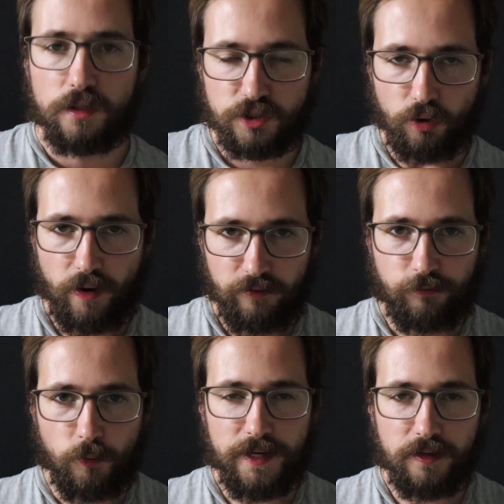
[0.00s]
So
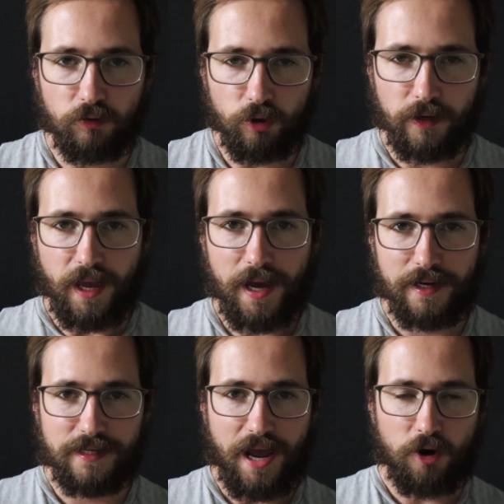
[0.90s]
if we look
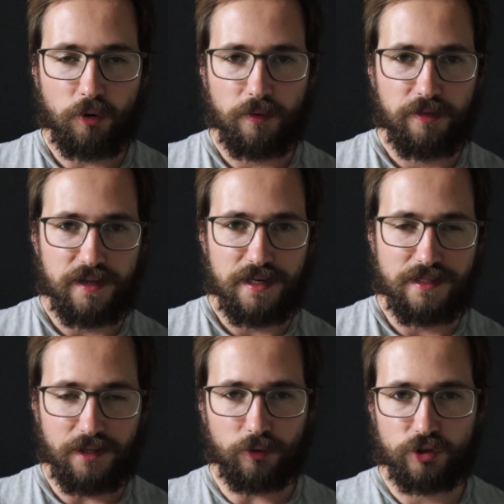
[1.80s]
at how the
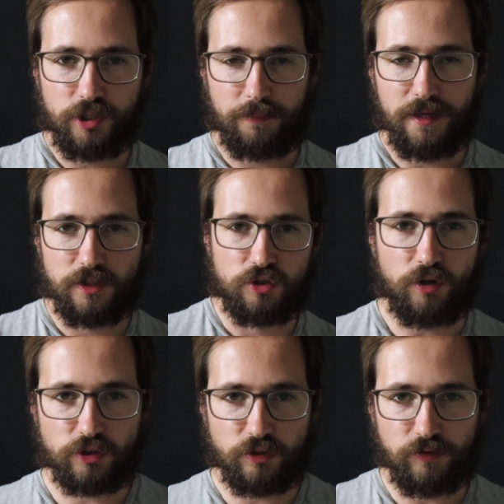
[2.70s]
dealership is
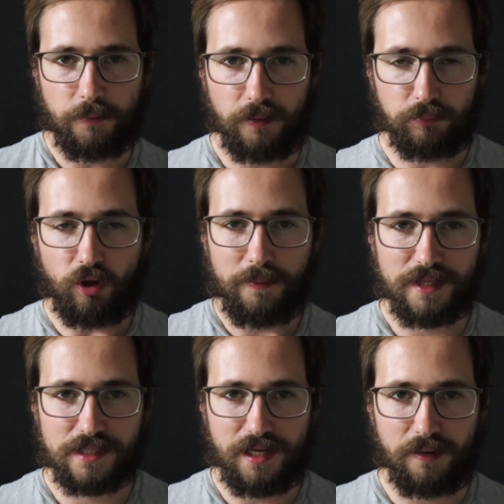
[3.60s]
structured from an
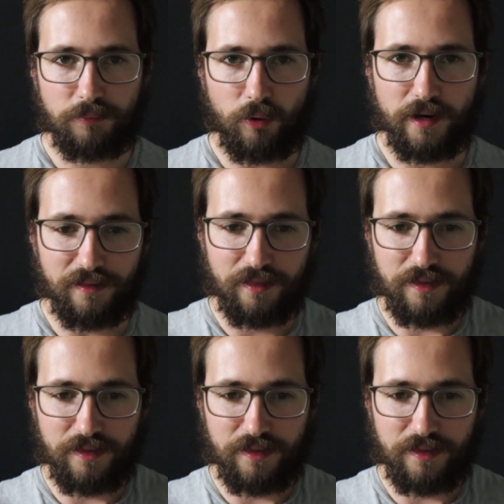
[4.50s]
employment standpoint,